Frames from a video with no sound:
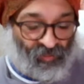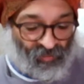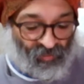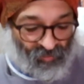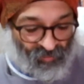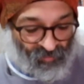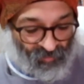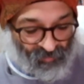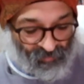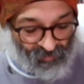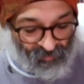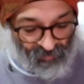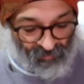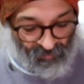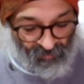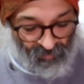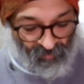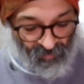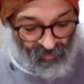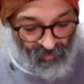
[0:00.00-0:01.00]
It's
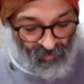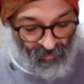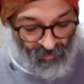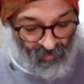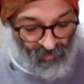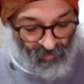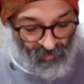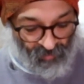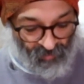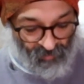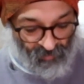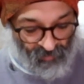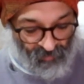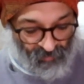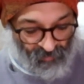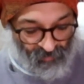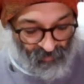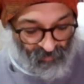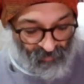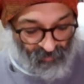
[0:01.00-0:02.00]

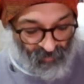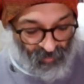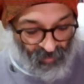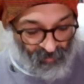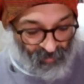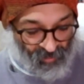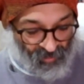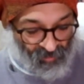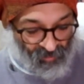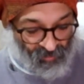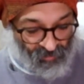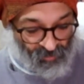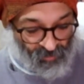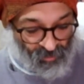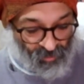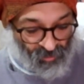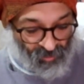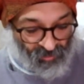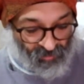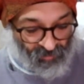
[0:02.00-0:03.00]
I'm really
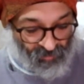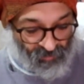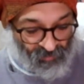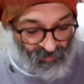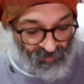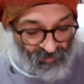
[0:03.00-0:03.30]
enjoying it.